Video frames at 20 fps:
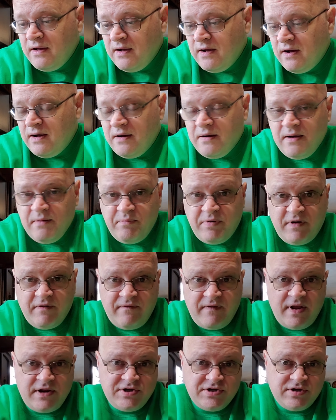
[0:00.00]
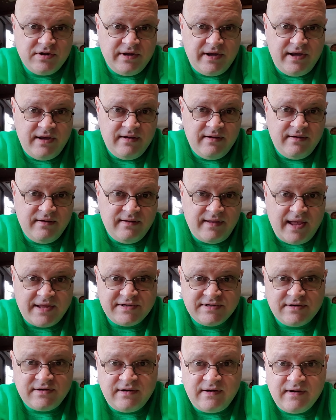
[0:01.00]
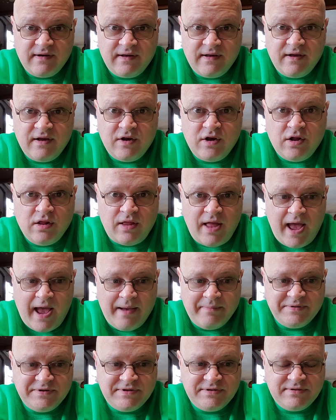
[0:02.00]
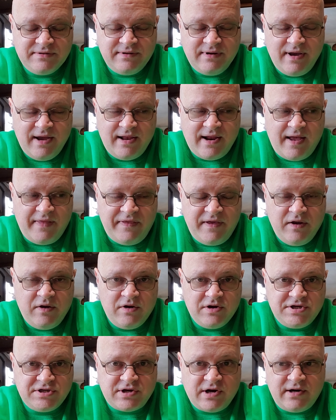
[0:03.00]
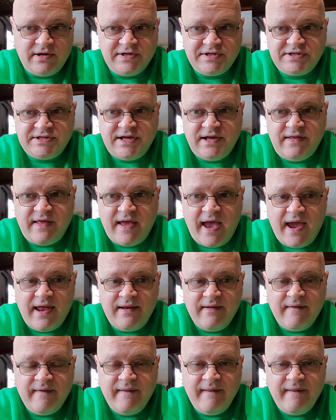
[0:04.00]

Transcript: Uh, but eventually, that's going to collapse. And I think you're starting to see that